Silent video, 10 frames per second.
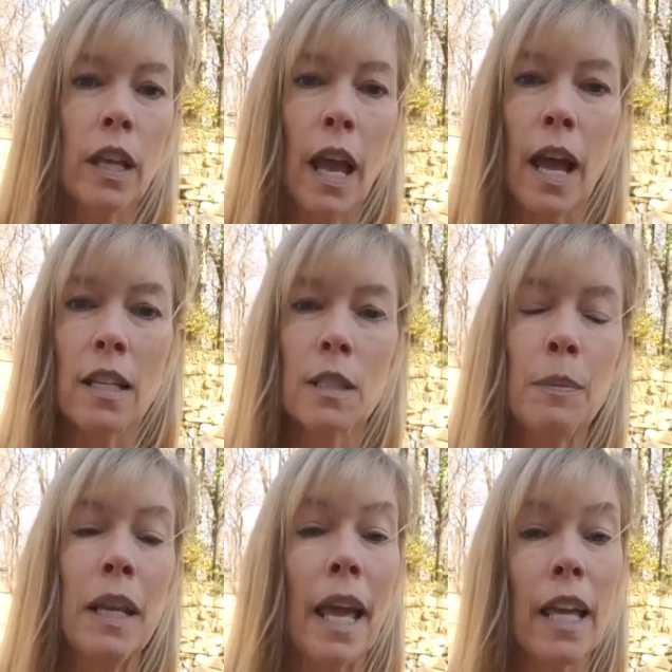has
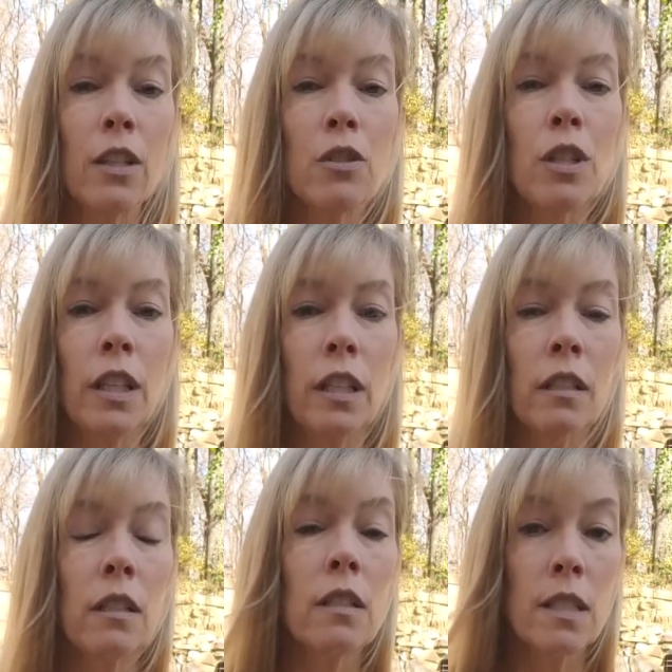been aged
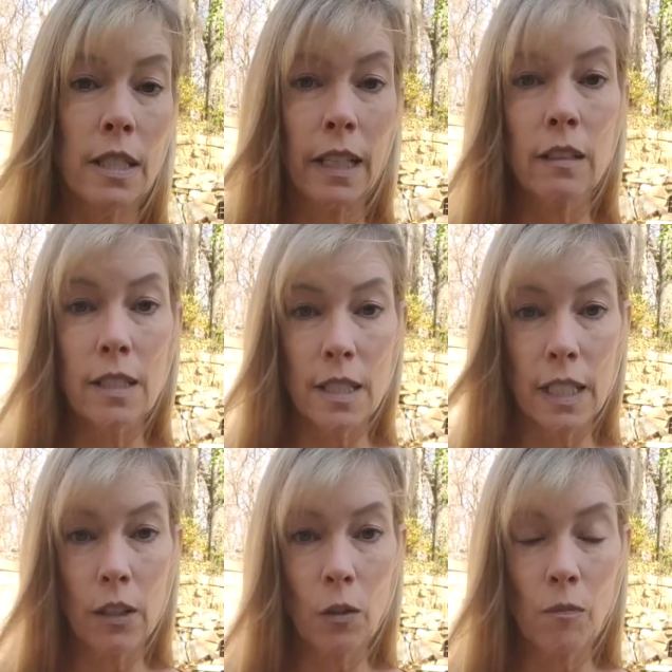in stainless
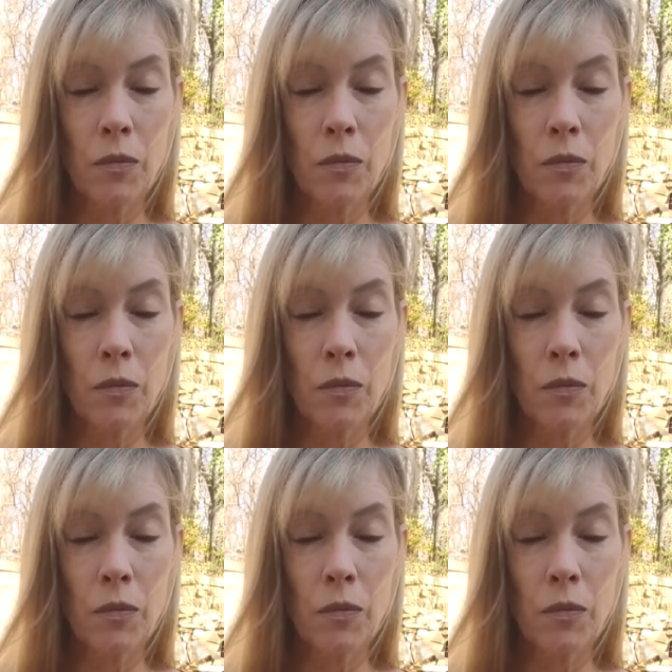steel.